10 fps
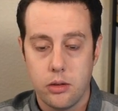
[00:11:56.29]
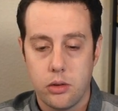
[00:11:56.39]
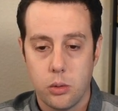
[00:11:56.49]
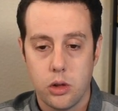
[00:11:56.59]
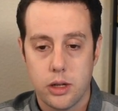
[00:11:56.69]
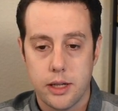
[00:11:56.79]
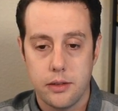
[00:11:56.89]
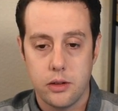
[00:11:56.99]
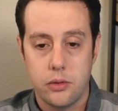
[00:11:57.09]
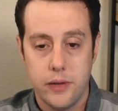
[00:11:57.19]
So we'll look at
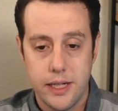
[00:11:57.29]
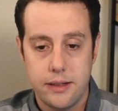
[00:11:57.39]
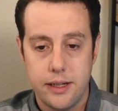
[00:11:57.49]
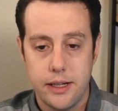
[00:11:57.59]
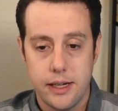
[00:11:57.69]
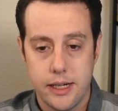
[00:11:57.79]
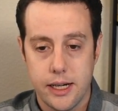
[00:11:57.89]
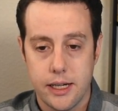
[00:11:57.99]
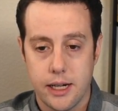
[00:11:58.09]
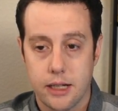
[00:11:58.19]
this
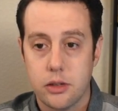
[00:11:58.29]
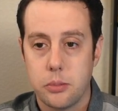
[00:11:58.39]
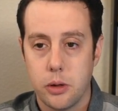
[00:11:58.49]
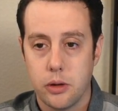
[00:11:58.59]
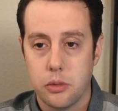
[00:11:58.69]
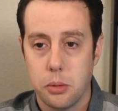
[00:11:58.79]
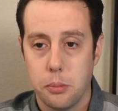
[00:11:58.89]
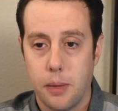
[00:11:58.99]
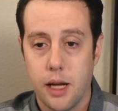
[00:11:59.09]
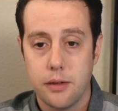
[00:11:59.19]
VTEAX Municipal
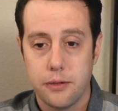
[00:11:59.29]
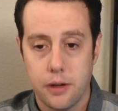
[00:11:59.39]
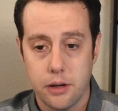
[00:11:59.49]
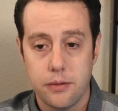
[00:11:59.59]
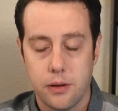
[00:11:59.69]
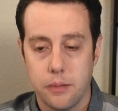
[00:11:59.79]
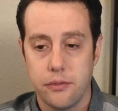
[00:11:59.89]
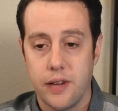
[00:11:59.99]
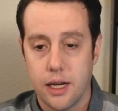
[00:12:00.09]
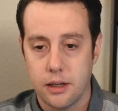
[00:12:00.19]
Bond Fund from
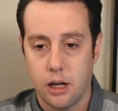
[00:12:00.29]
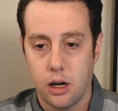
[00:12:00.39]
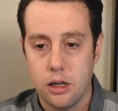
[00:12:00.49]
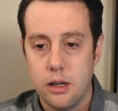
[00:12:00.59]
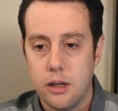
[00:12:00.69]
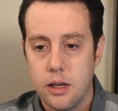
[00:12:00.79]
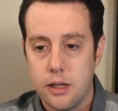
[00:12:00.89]
Vanguard,